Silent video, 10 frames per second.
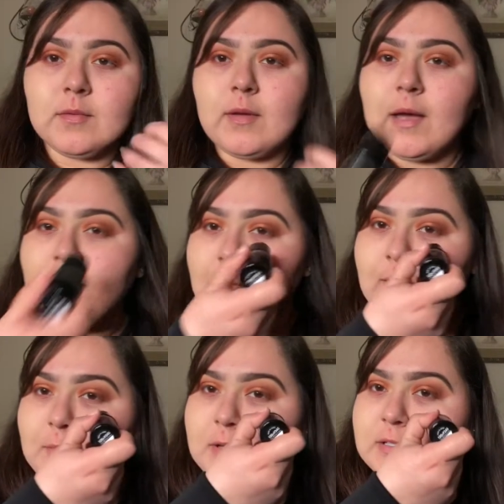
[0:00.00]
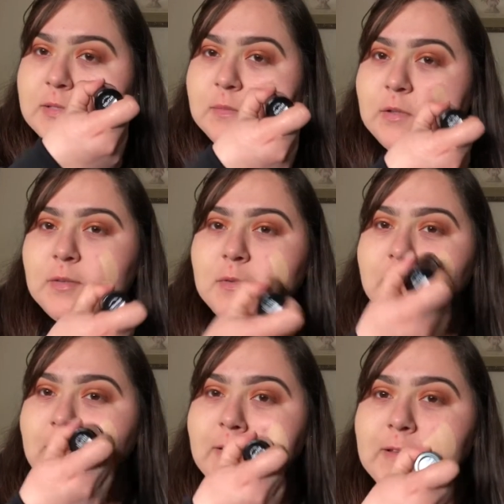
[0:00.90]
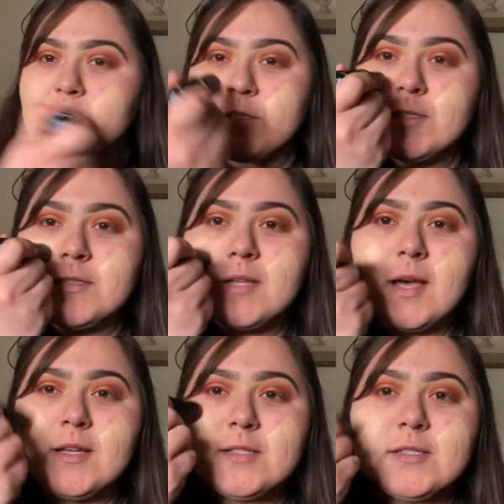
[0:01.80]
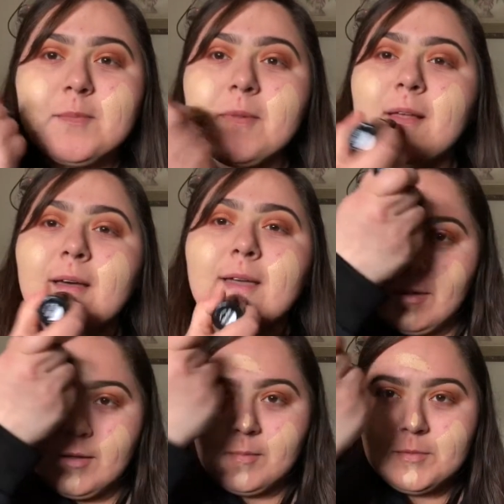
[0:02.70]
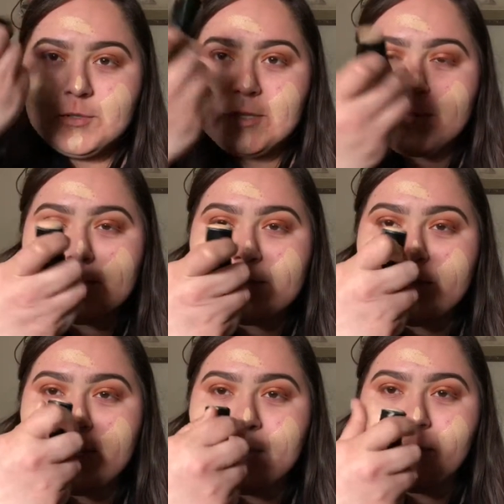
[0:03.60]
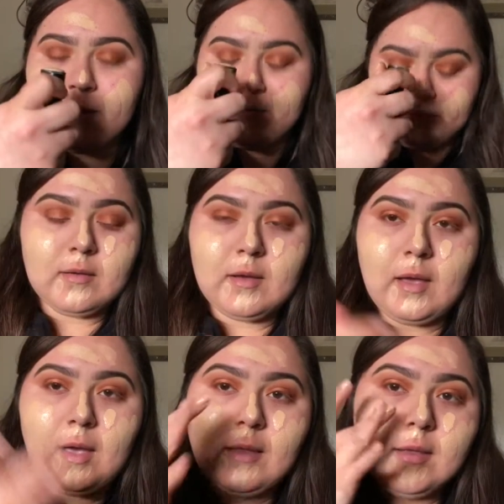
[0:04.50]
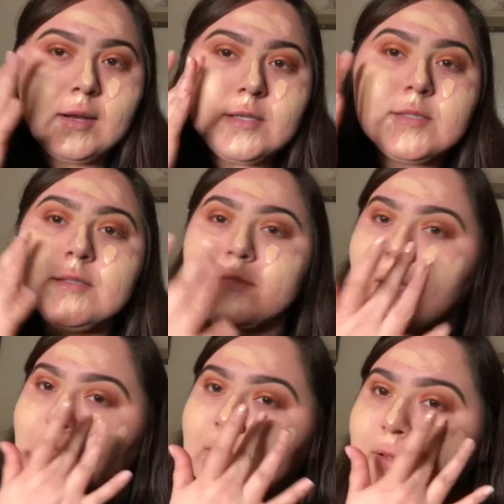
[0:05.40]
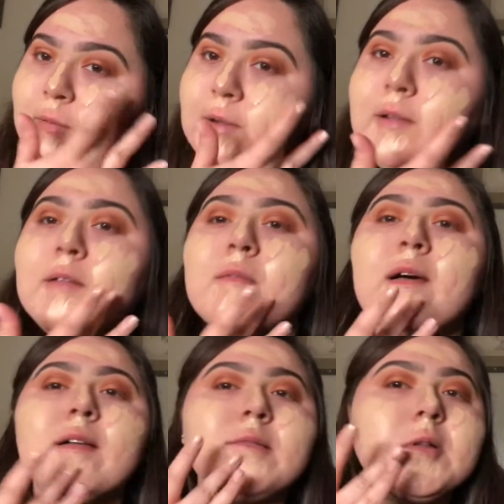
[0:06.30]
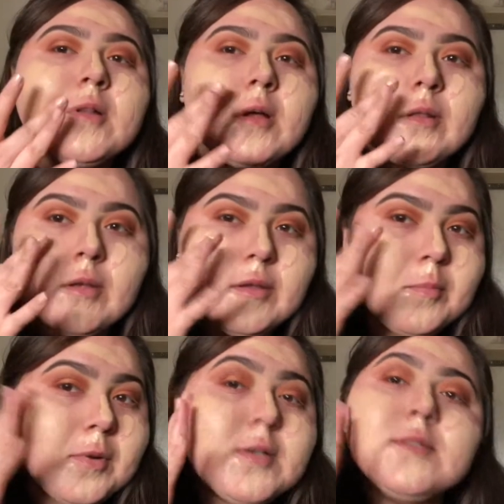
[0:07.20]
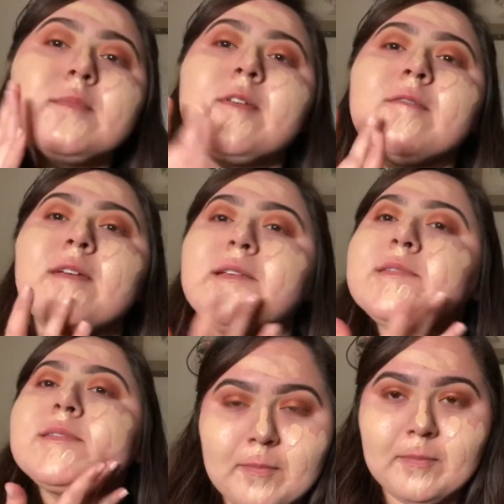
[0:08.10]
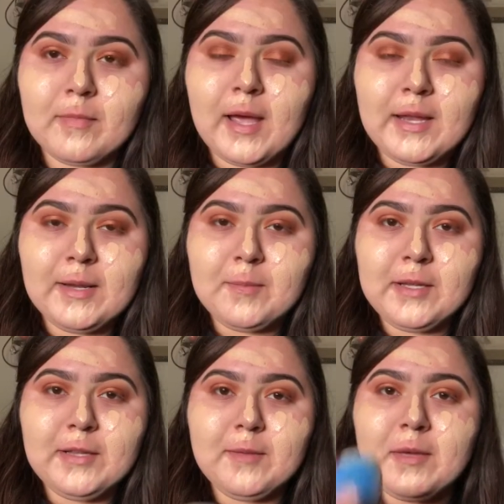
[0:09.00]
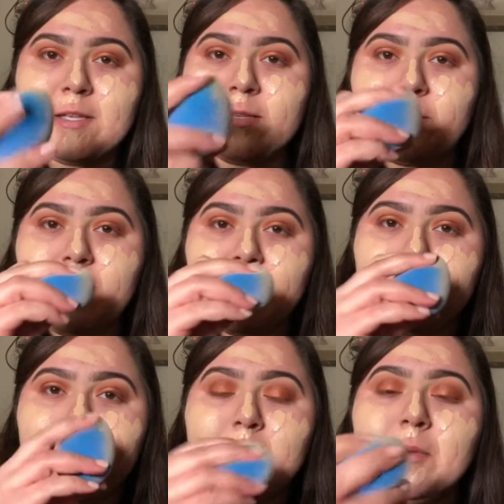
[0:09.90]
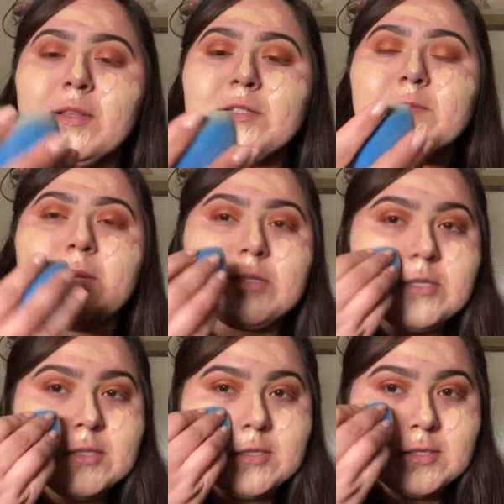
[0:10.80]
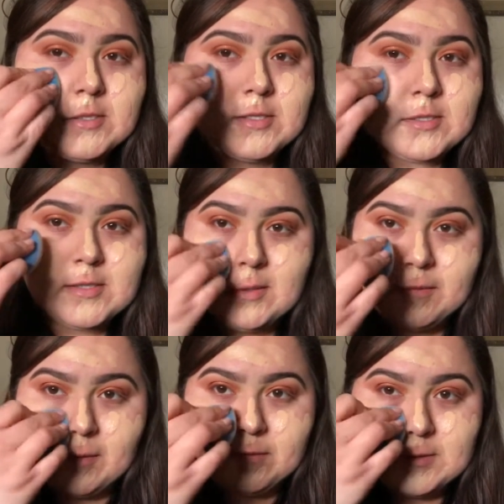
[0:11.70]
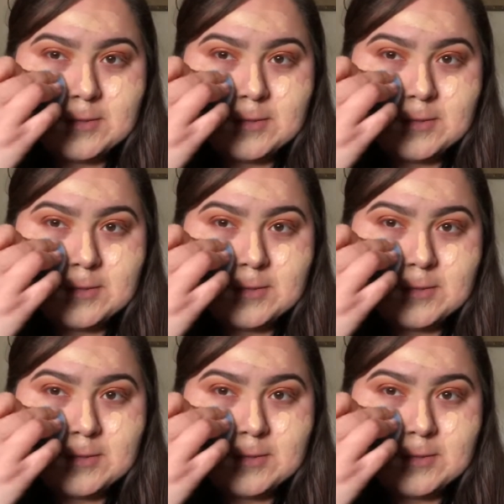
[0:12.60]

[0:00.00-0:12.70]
I like mixing both my foundations. I just apply a couple stripes of the Makeup Forever and then I just dot the Wet n Wild on the other parts of my face. I like blending my makeup out with a sponge, and this is just the velvet